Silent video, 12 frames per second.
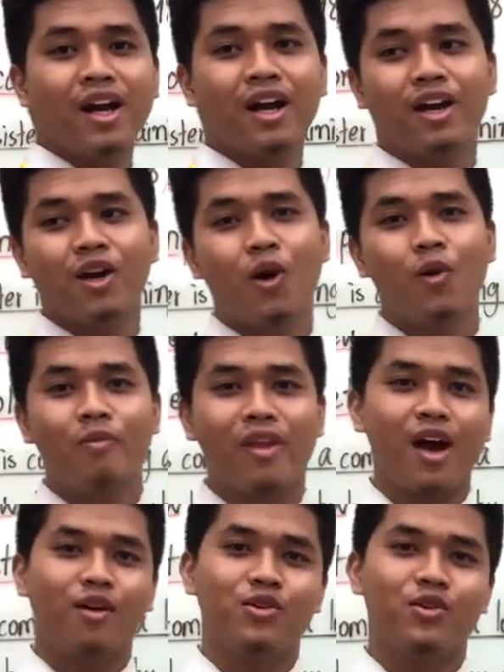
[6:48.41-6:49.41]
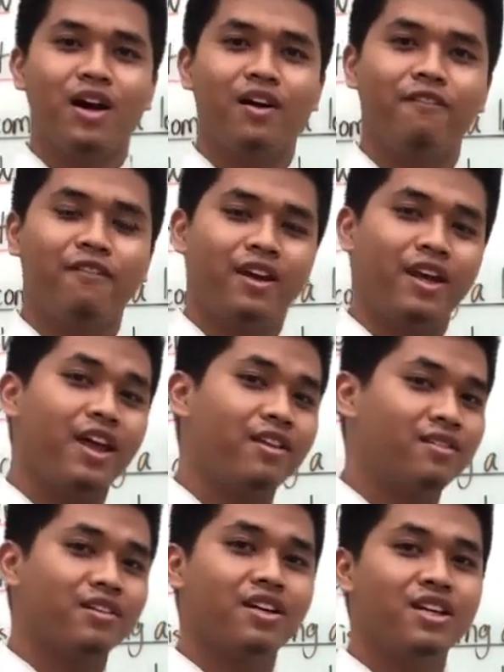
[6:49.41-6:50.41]
I hope now you have an
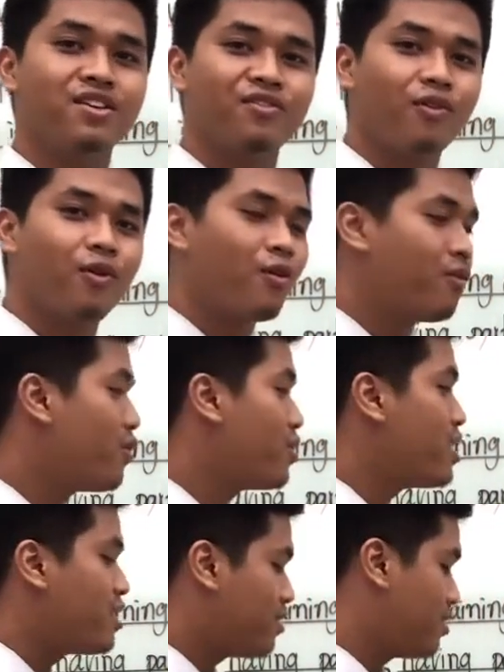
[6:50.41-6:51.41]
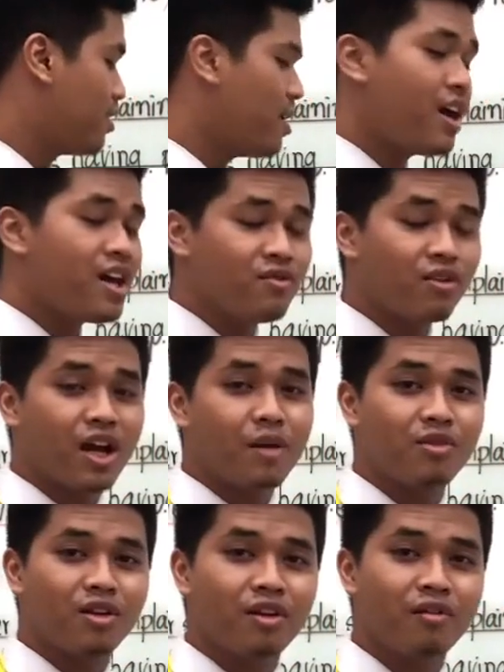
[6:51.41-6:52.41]
answer key for this 8
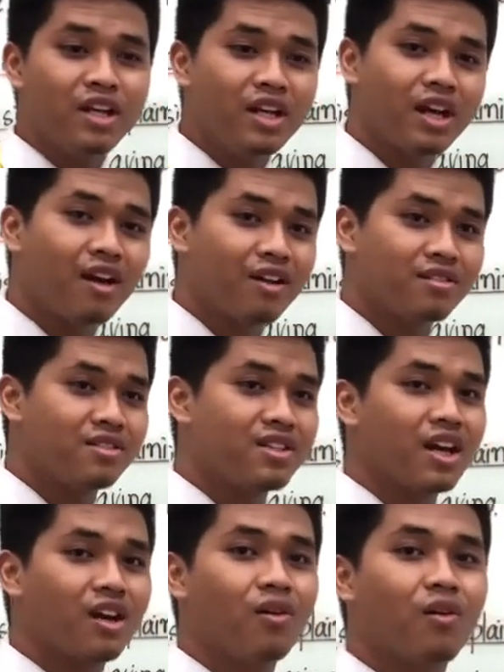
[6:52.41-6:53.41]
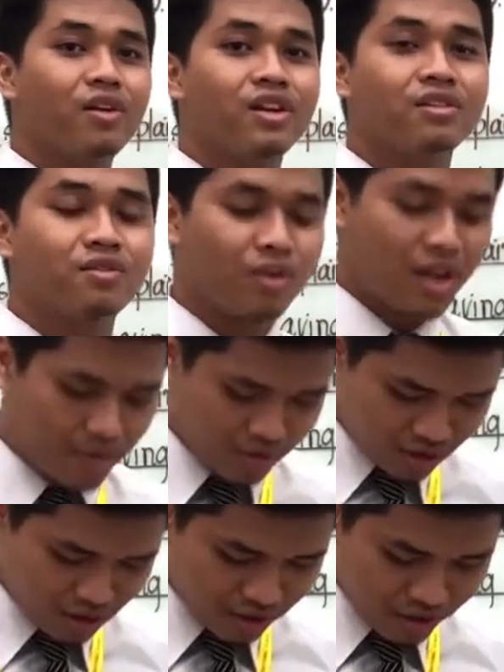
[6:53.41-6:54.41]
vocabulary. Now let's check all this
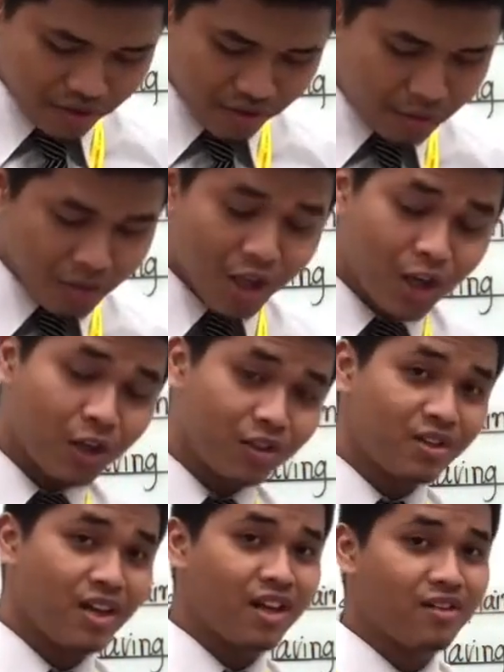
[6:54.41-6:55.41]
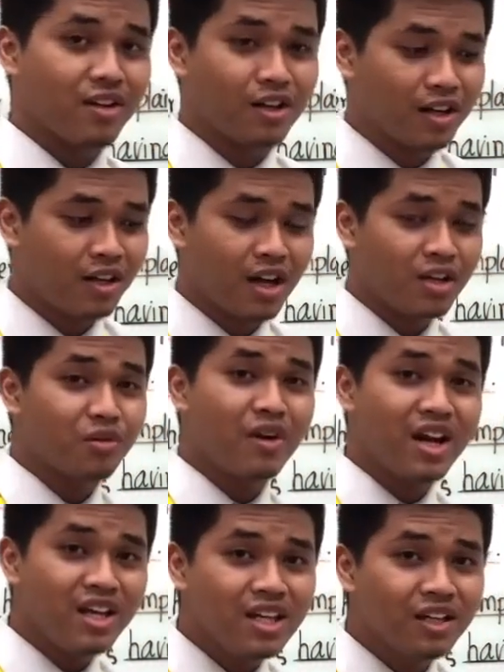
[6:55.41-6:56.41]
vocabulary with me all together. Are you
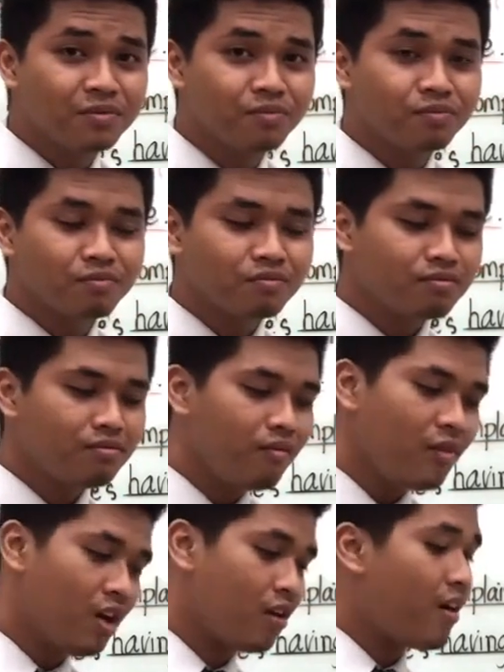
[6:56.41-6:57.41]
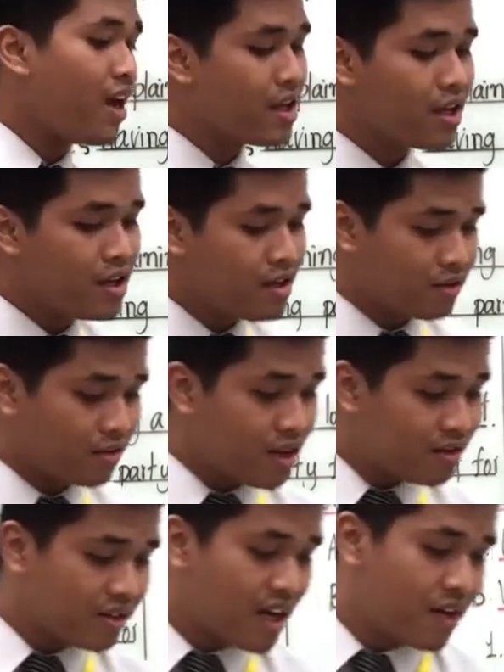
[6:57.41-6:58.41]
ready? Alright, so
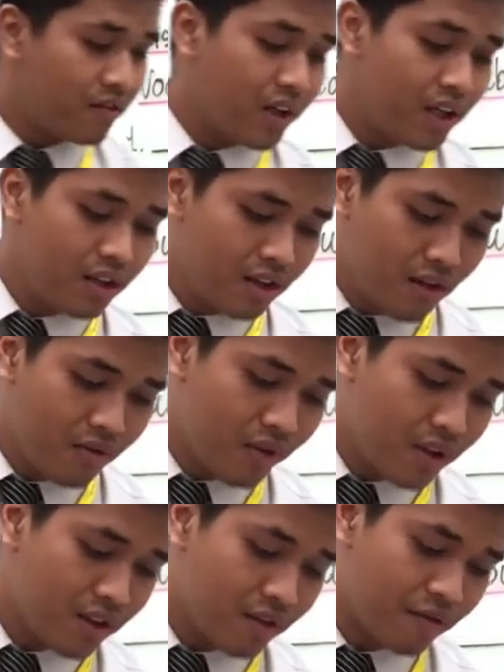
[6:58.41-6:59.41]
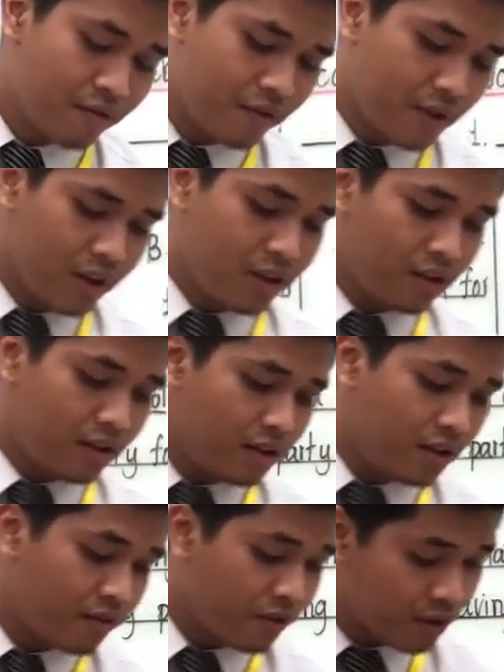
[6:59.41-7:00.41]
let's start with
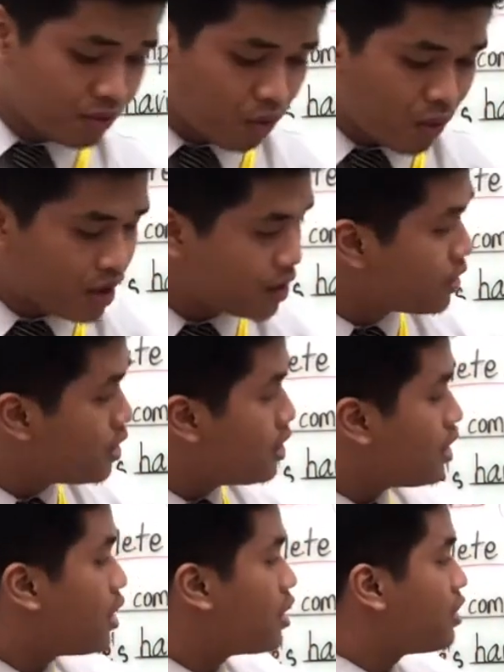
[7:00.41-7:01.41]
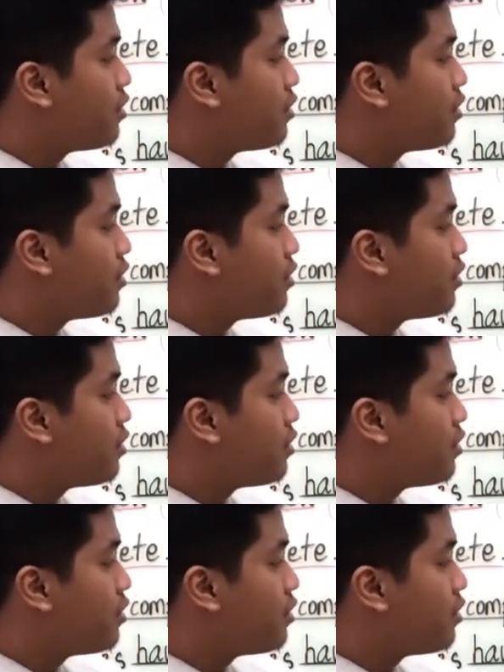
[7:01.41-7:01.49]
the first one. The